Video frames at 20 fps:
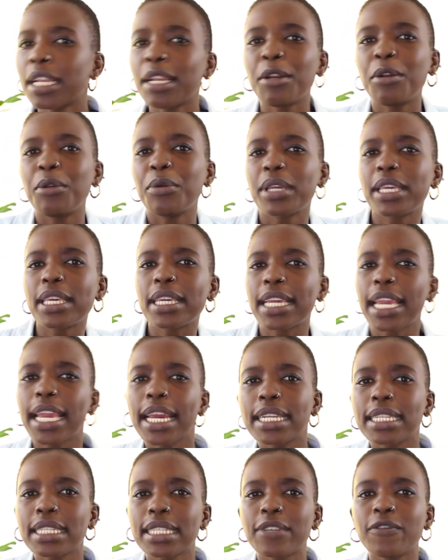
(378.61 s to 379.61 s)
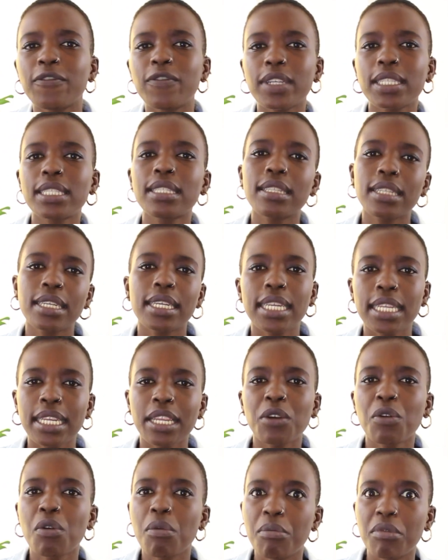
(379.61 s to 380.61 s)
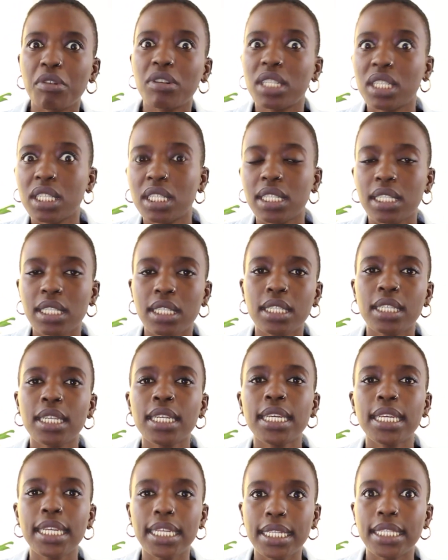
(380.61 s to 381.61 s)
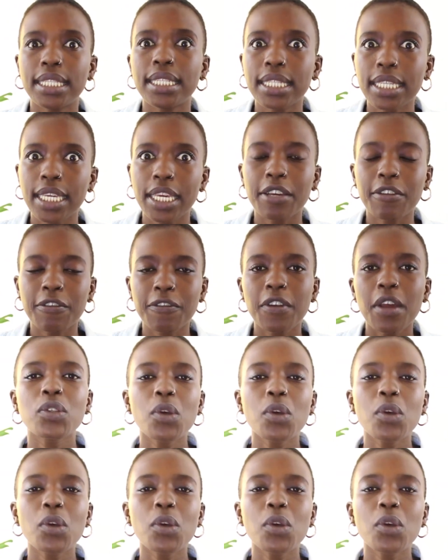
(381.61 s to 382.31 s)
looking at investing in a commodity ETF.